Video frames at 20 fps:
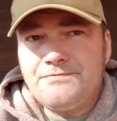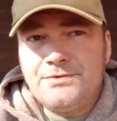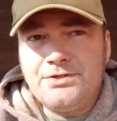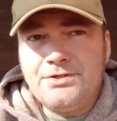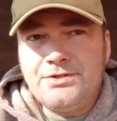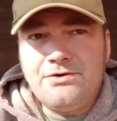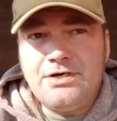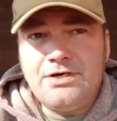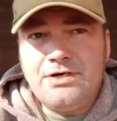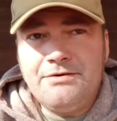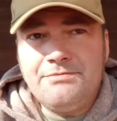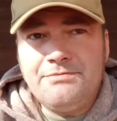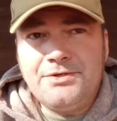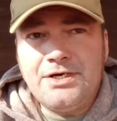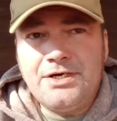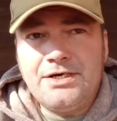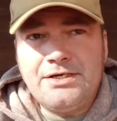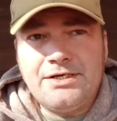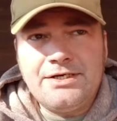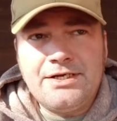No, I am
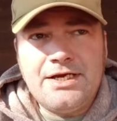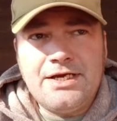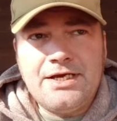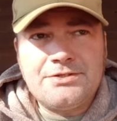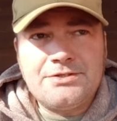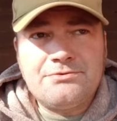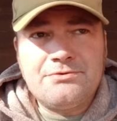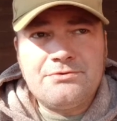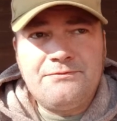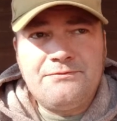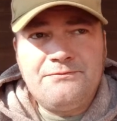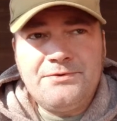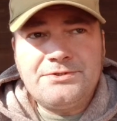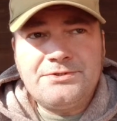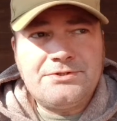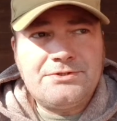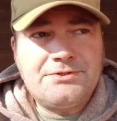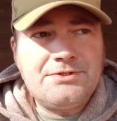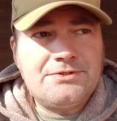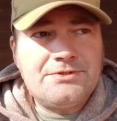not an
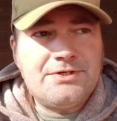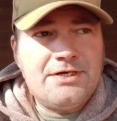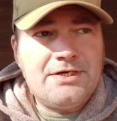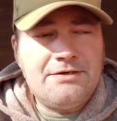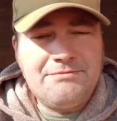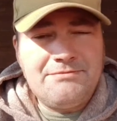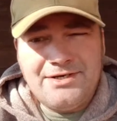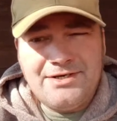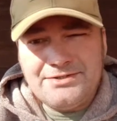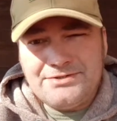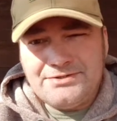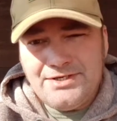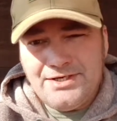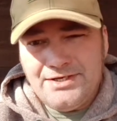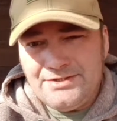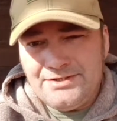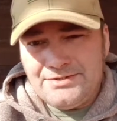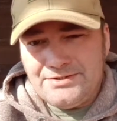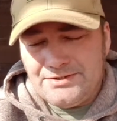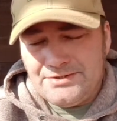astrophysicist. I am not a
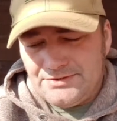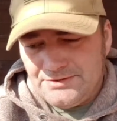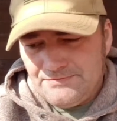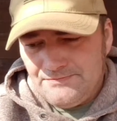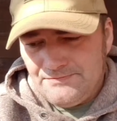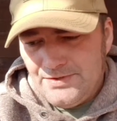scientist.